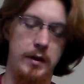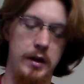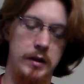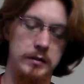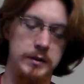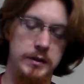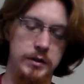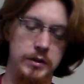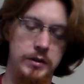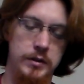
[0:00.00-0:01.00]

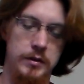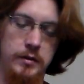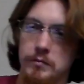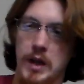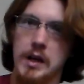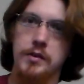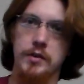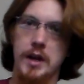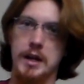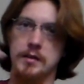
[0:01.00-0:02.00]
As
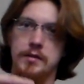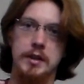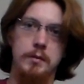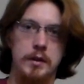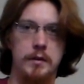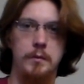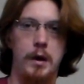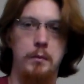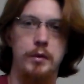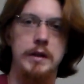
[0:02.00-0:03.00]
you kind of see with
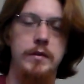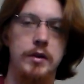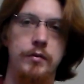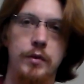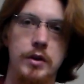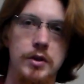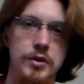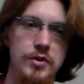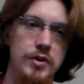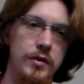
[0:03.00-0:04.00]
the previous
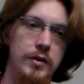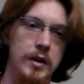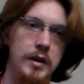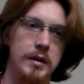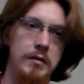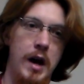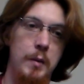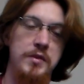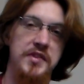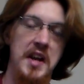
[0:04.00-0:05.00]
footage, it's just
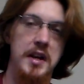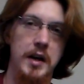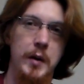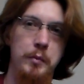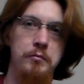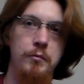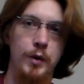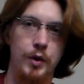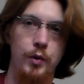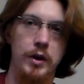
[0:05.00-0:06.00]
I'm standing up
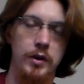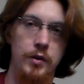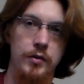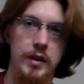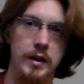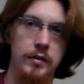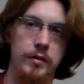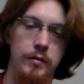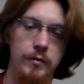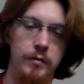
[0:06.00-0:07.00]
recording those
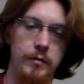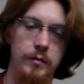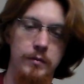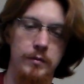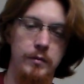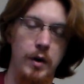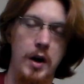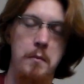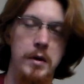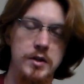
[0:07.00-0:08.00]
things
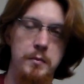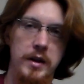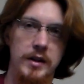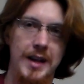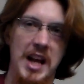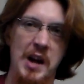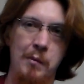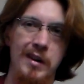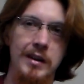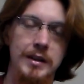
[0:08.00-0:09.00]
on a much better
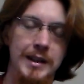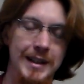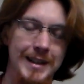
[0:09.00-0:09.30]
camera